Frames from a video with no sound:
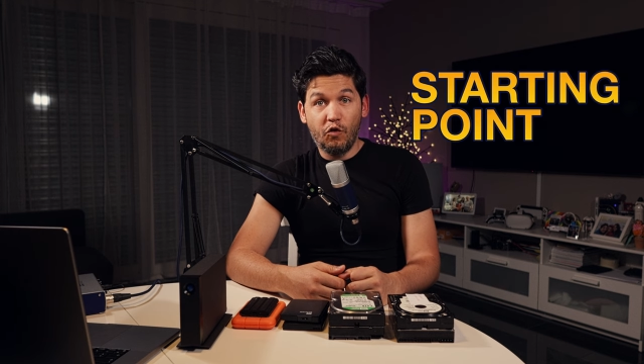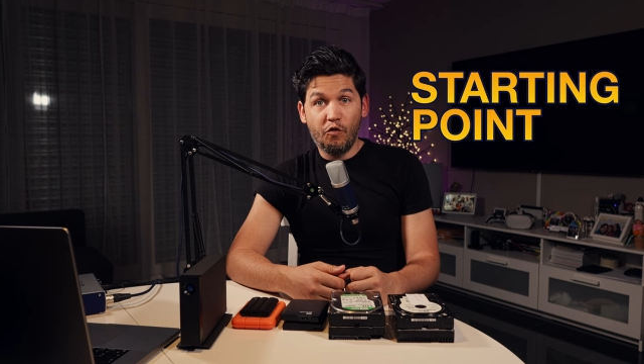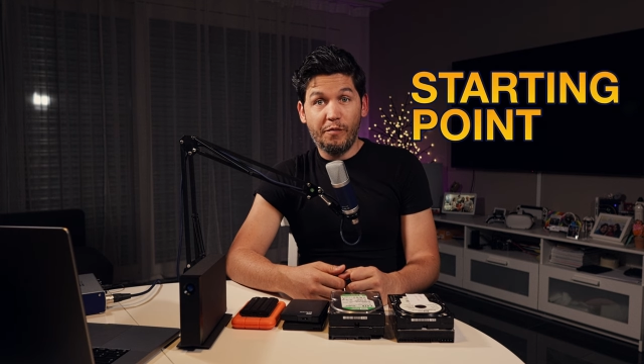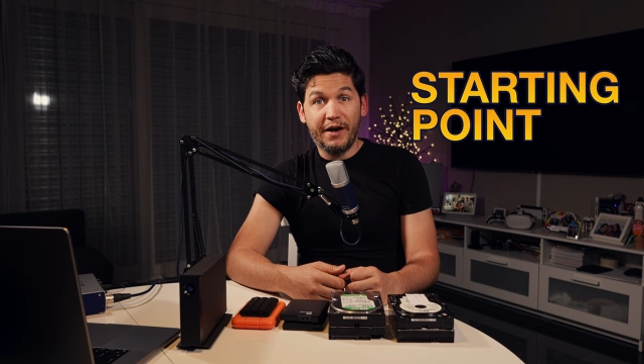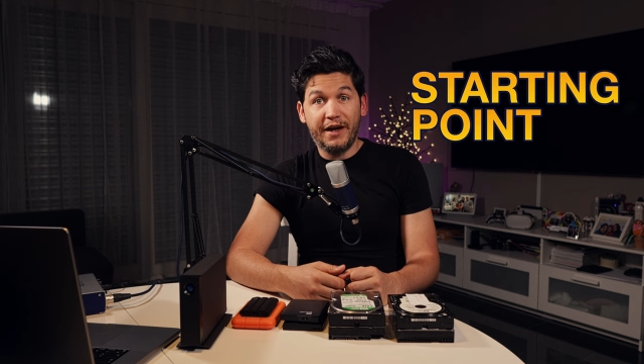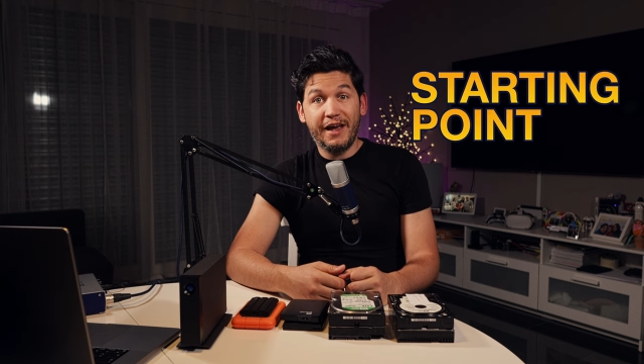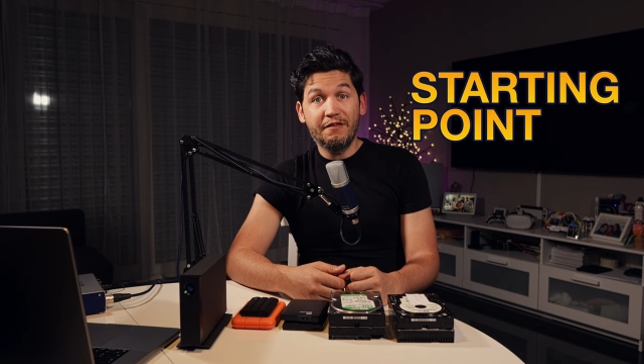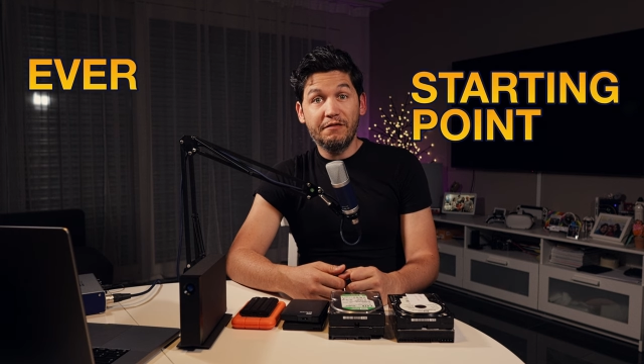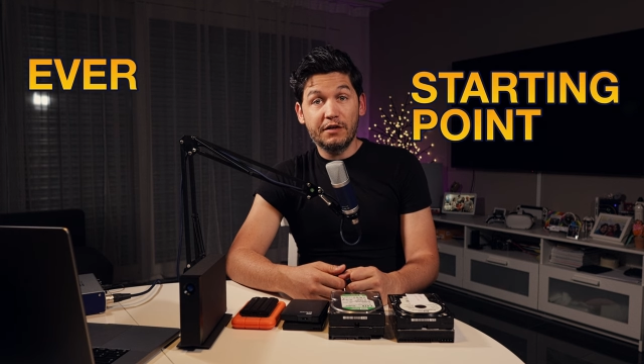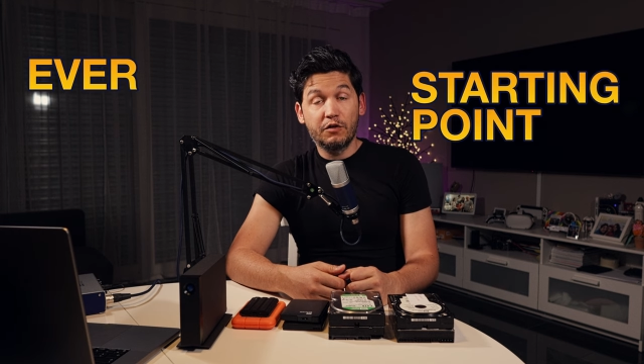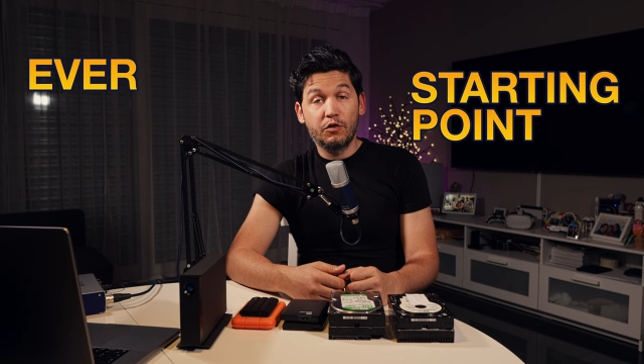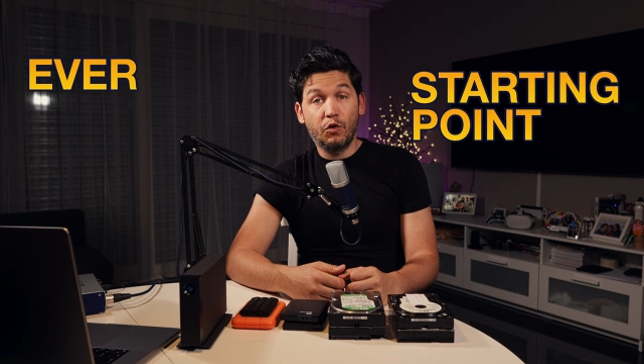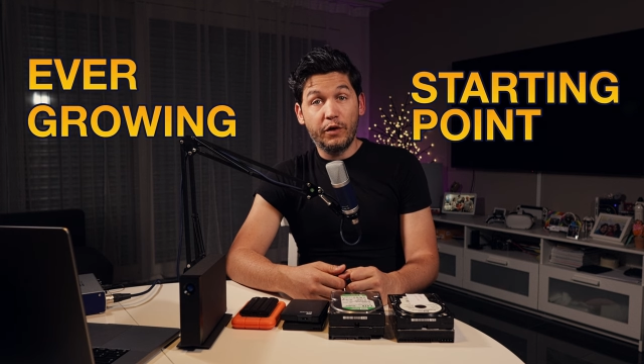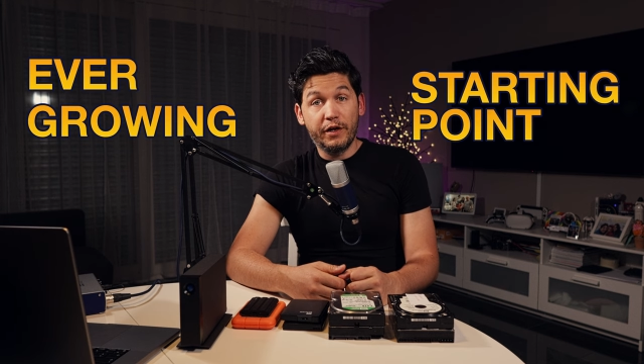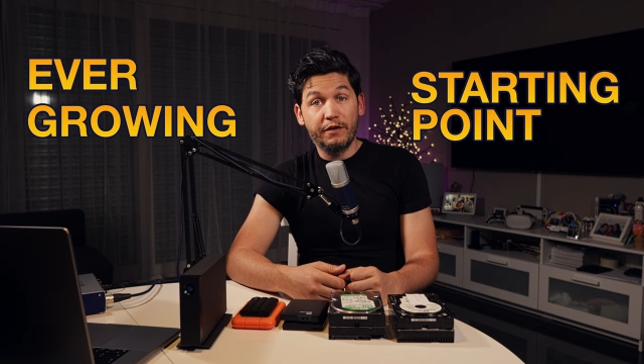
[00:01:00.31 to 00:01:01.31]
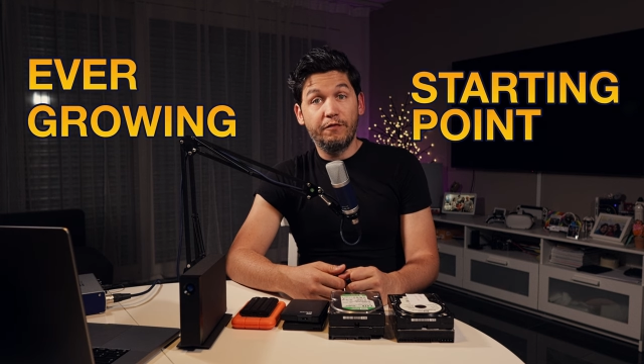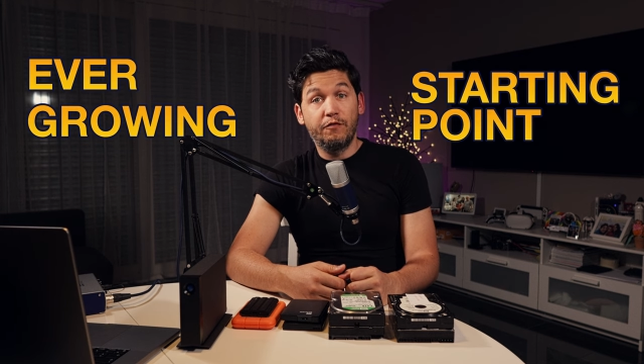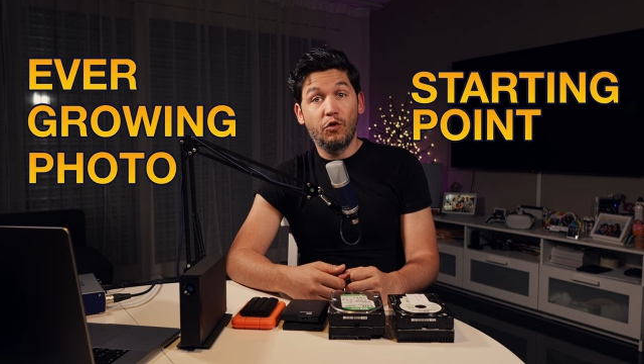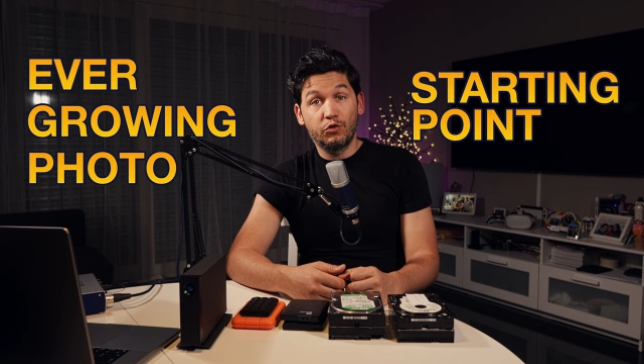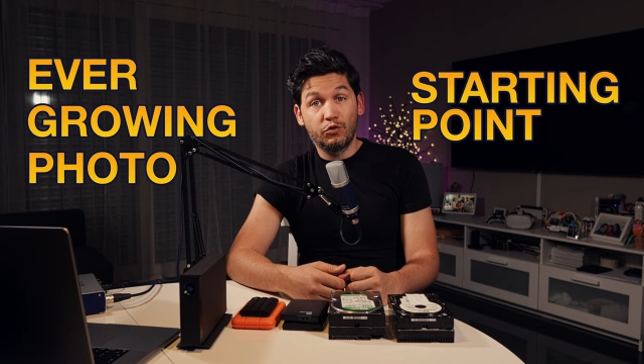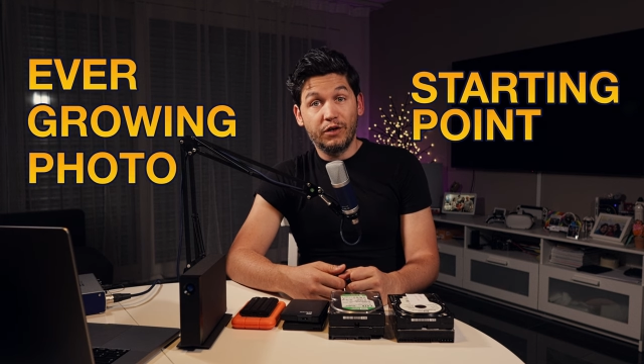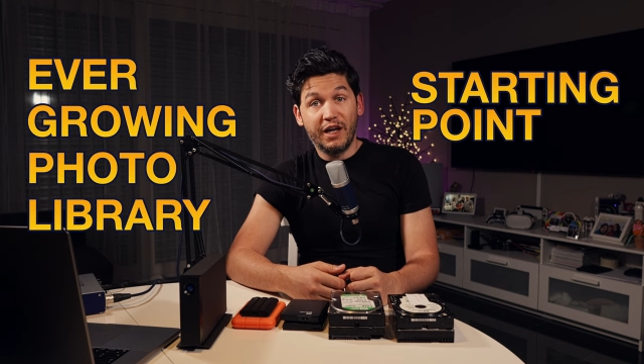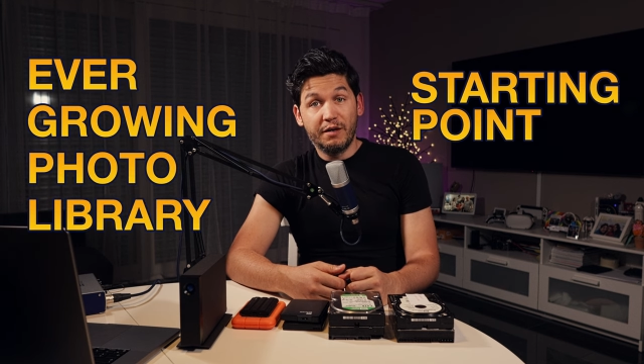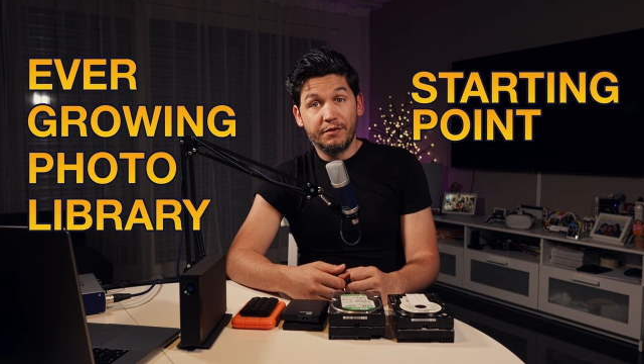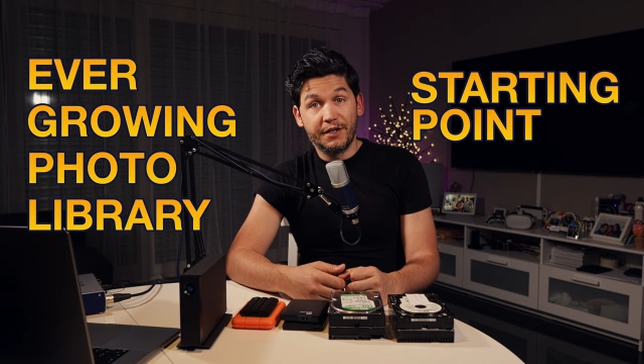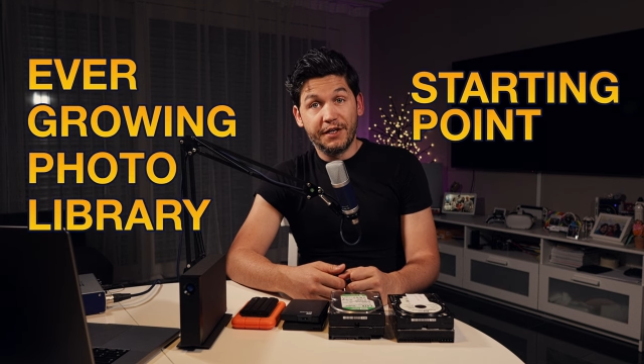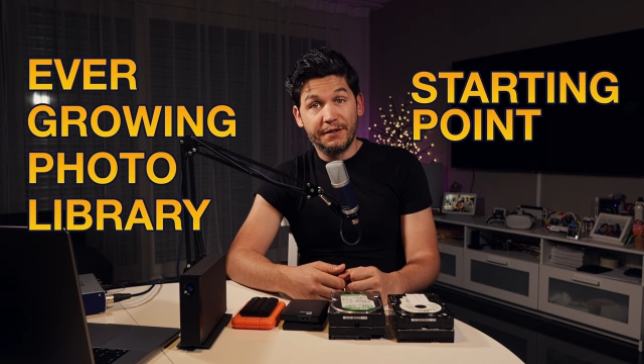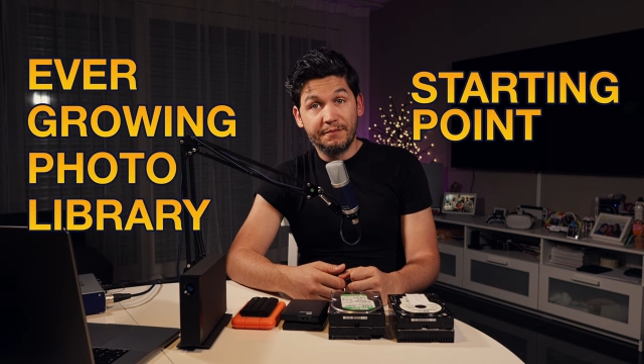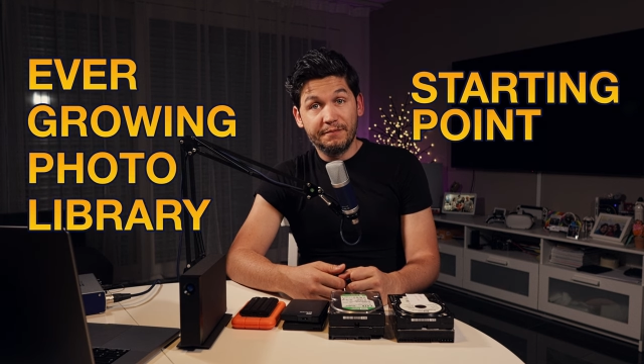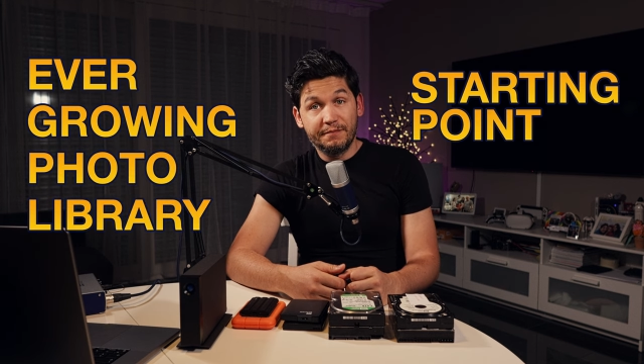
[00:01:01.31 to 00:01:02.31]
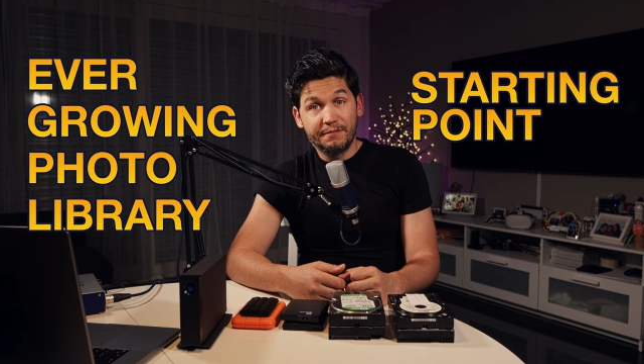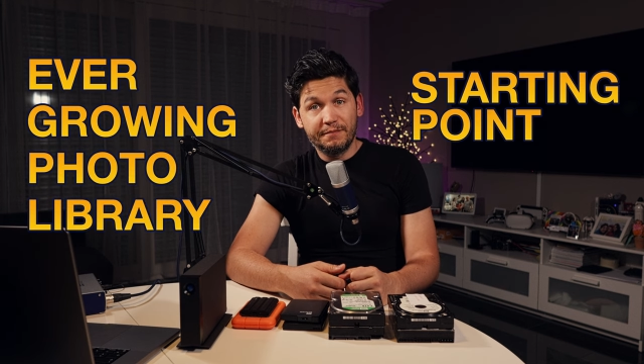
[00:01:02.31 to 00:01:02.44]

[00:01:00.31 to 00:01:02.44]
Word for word: of my ever-growing photo library.